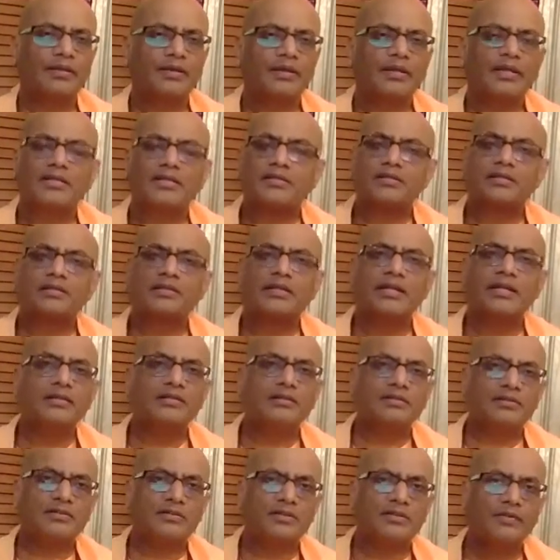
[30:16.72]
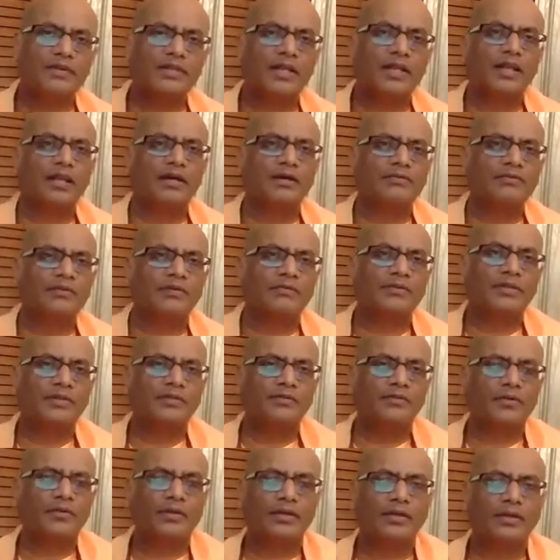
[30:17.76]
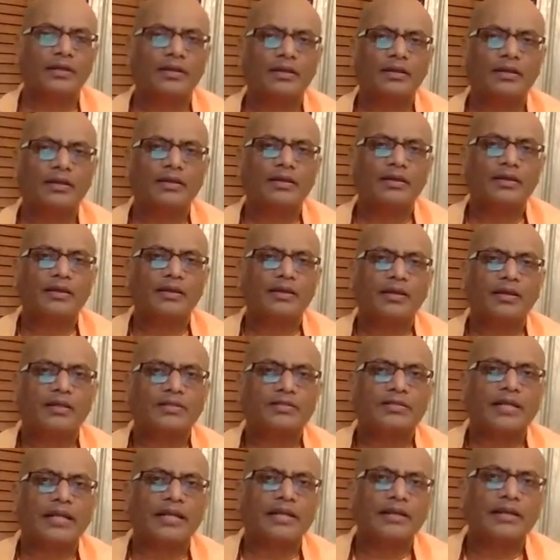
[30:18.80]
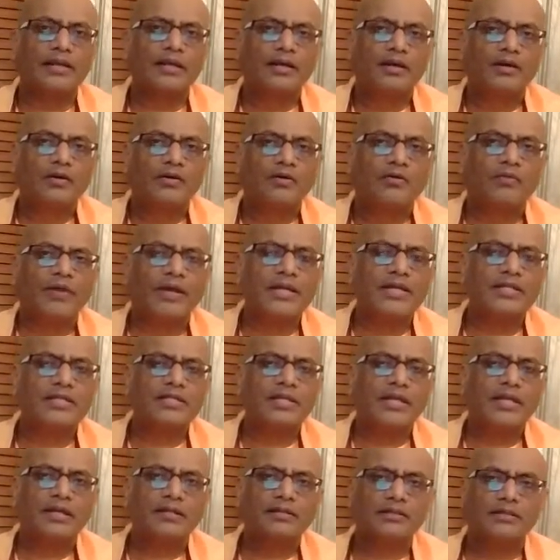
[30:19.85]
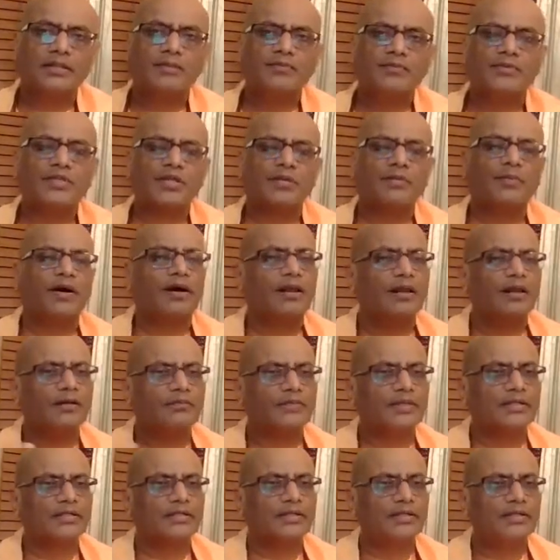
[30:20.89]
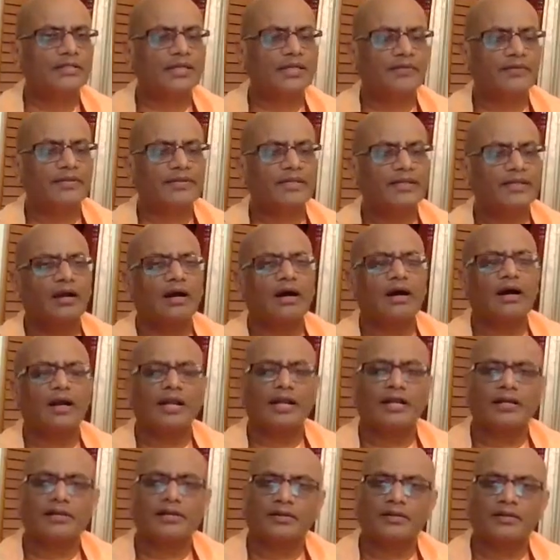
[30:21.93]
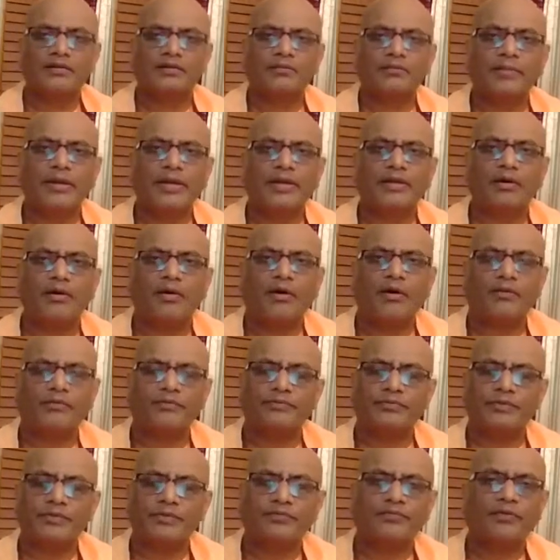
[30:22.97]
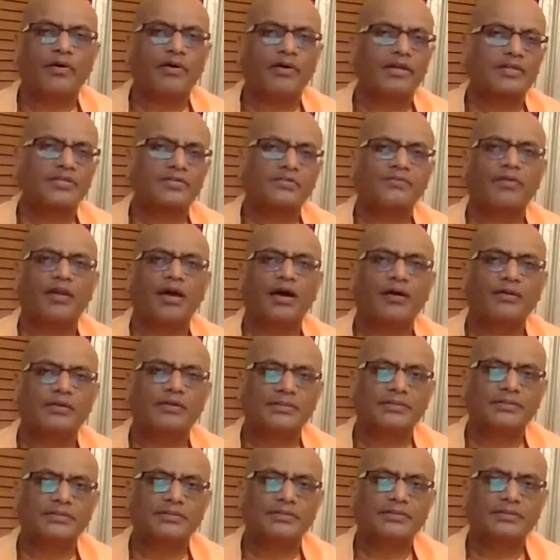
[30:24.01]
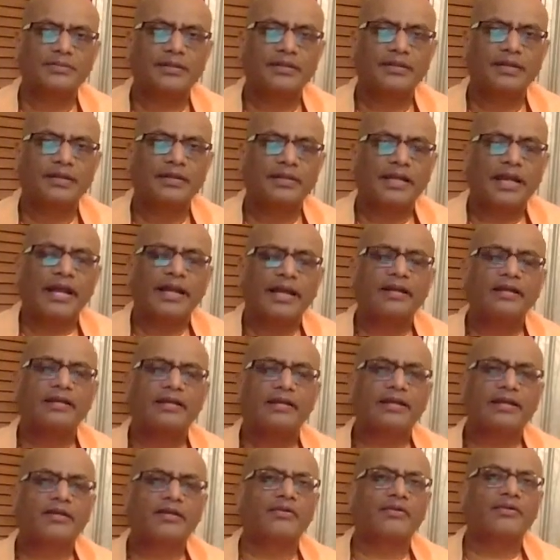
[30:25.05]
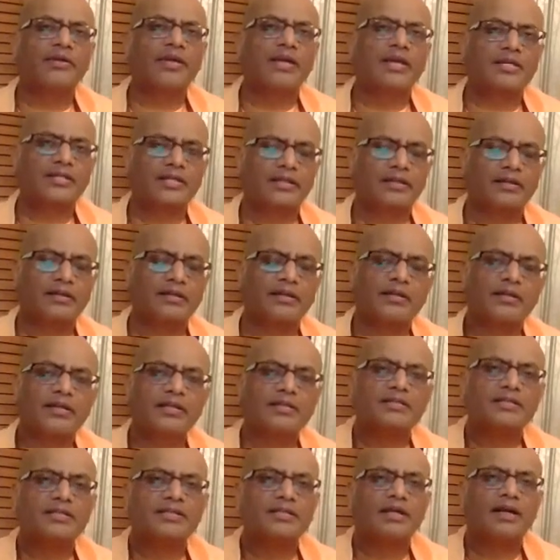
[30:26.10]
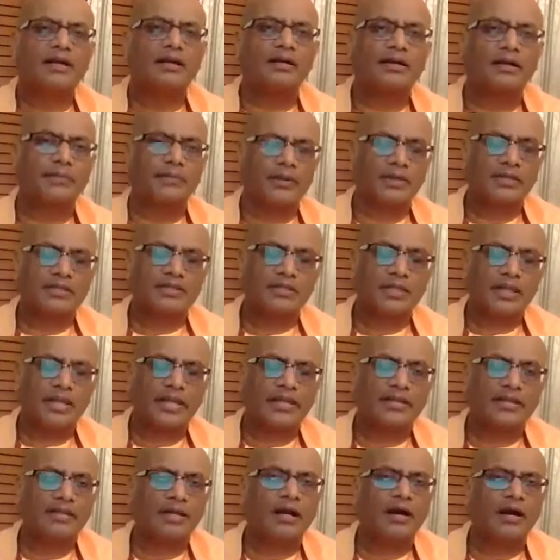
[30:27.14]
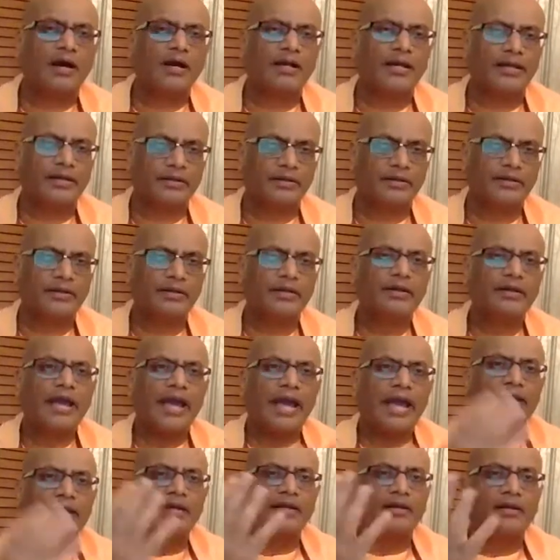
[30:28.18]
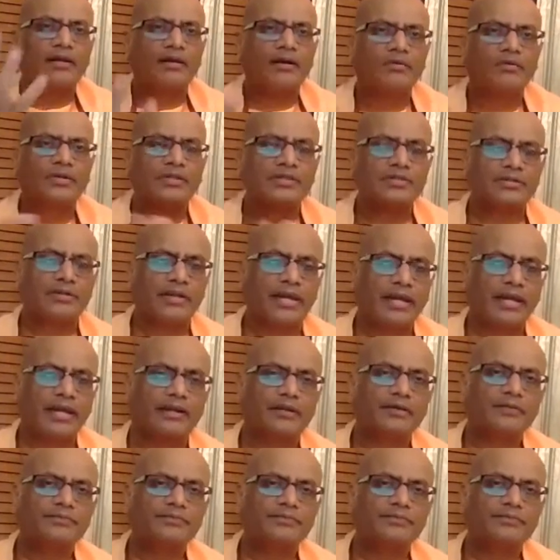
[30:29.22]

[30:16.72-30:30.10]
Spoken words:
He's tinged with the love of the devotee. And Vaijayantim Chamalam, that he is having that garland made of the forest flowers. The entire creation is his garland, is like the garland hanging around his neck.